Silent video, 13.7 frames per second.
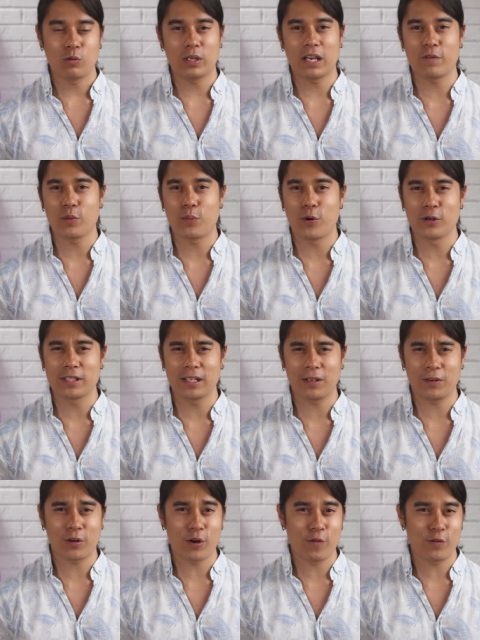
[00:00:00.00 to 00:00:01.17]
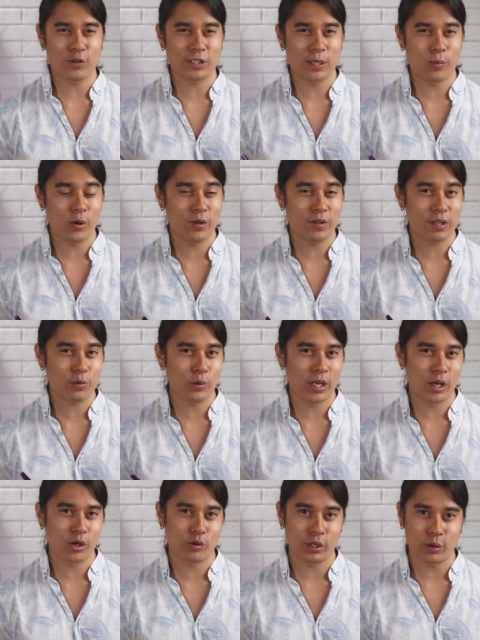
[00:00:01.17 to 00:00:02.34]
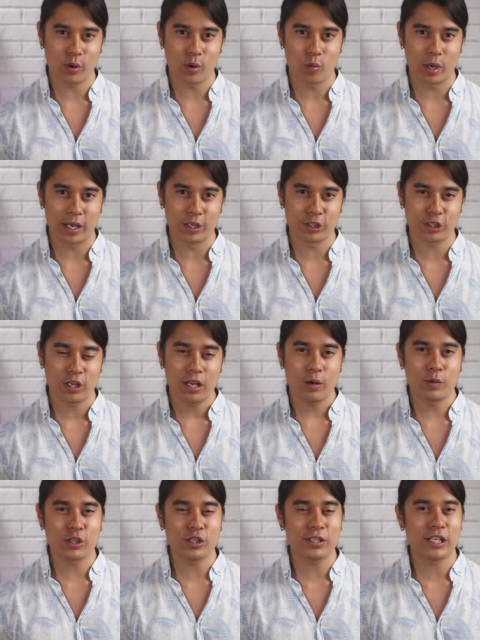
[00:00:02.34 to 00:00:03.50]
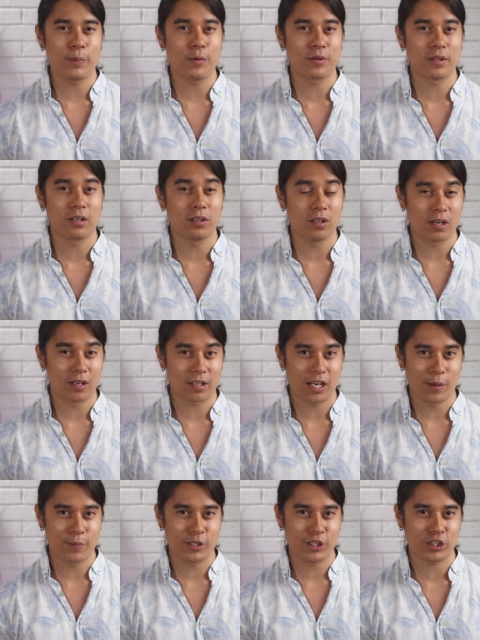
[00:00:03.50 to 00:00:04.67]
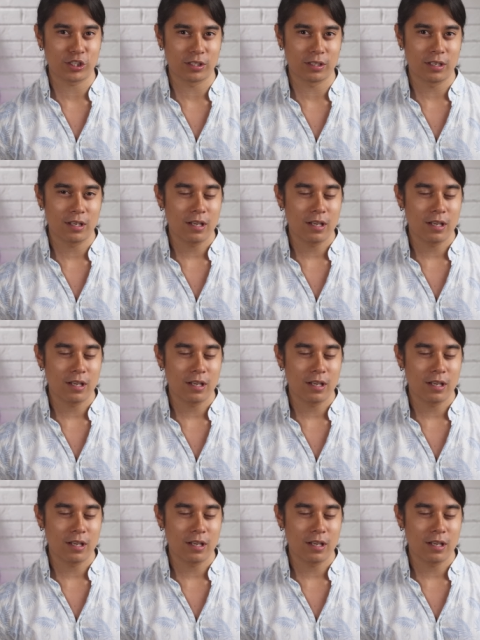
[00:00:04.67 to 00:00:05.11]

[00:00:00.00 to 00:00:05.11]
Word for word: We have reports that it'll go for somewhere in the 300 euro range, which is cheaper than a lot of the competition,